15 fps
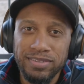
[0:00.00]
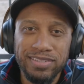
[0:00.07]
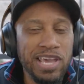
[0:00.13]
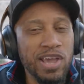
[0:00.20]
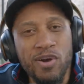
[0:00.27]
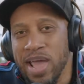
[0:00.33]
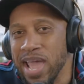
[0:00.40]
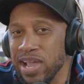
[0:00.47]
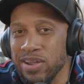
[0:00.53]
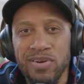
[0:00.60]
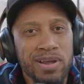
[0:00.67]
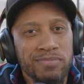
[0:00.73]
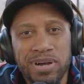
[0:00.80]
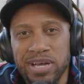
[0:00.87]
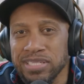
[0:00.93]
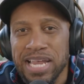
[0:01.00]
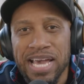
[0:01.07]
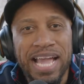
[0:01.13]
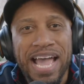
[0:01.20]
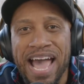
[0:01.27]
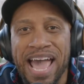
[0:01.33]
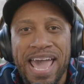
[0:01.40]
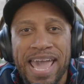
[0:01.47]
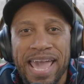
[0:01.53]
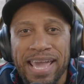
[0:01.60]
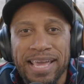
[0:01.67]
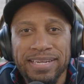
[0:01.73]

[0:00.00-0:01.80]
They don't have grandmas like I had.